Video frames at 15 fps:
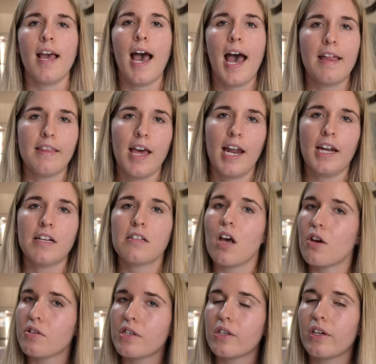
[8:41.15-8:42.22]
And then it's
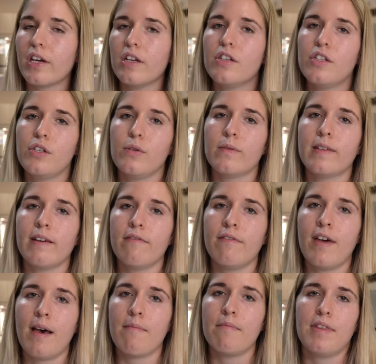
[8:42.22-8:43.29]
also good to give
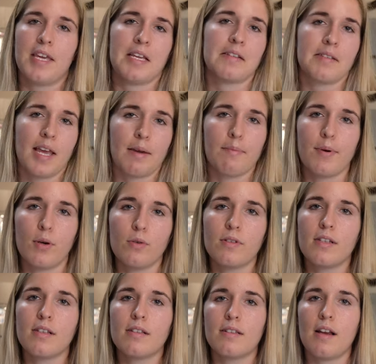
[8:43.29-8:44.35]
them things like
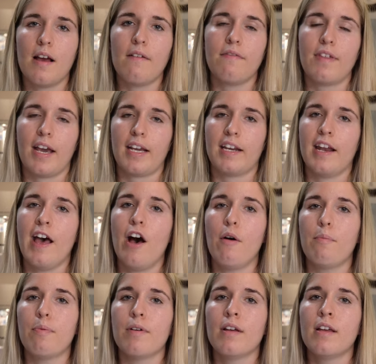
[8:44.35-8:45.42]
bones and stuff that can
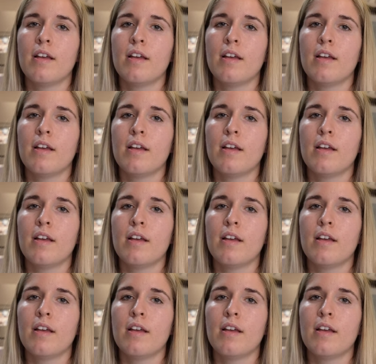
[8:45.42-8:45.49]
help